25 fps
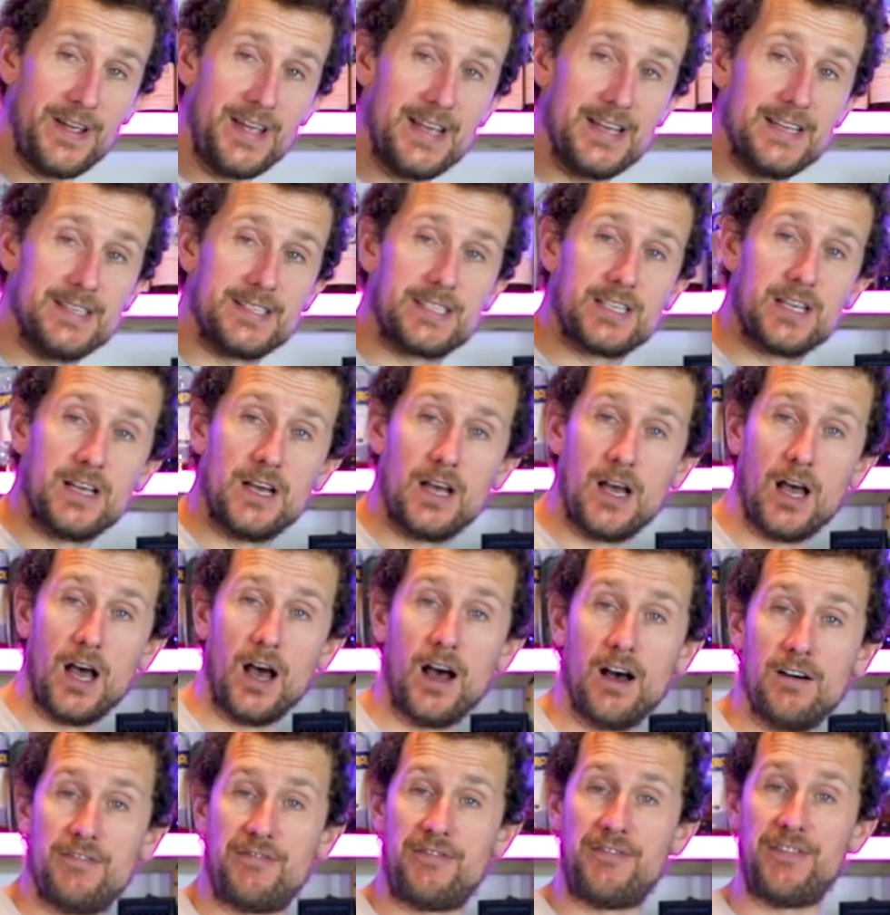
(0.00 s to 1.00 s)
is
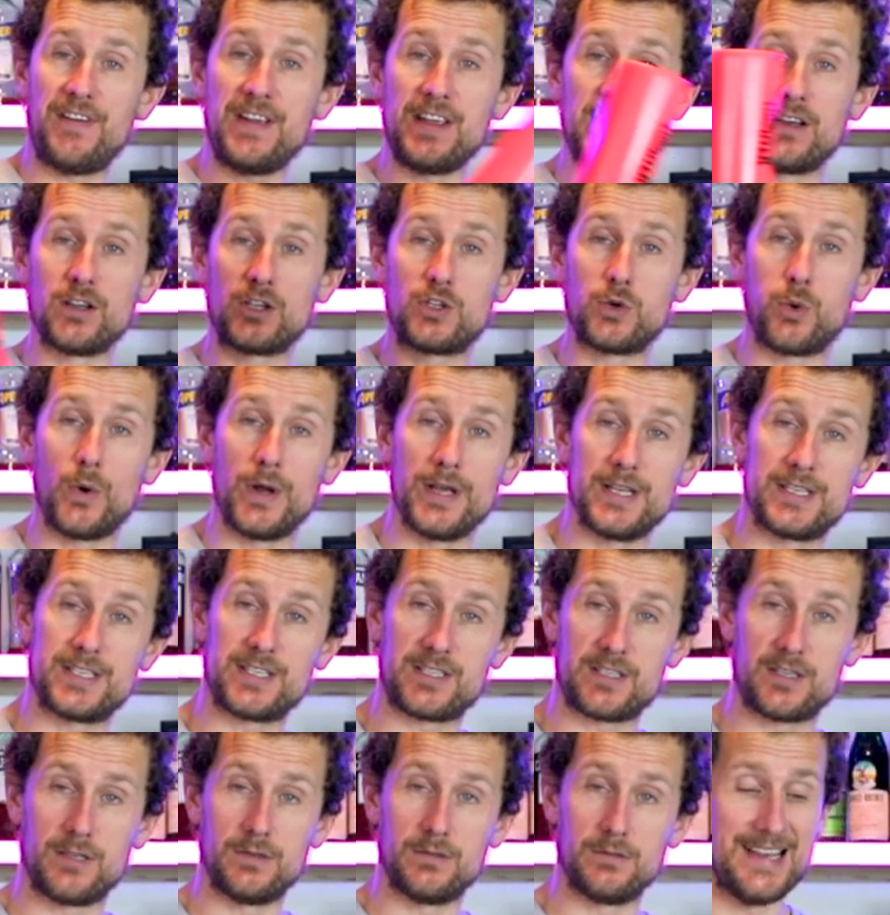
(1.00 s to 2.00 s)
a finger
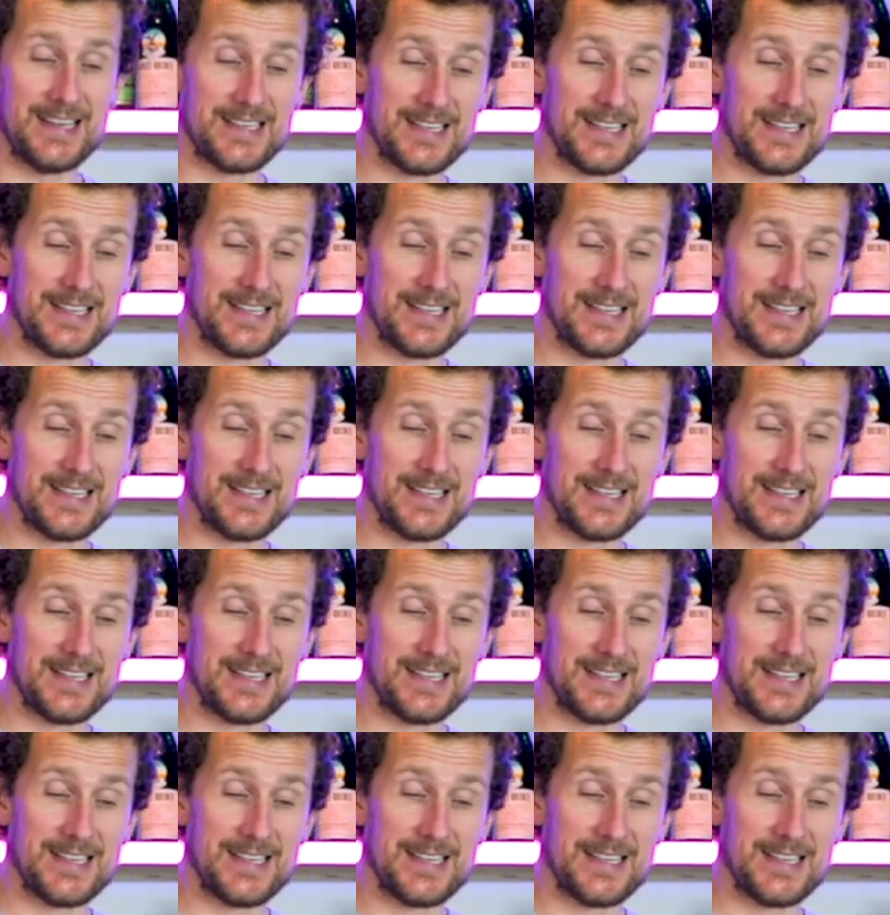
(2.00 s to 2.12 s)
twist.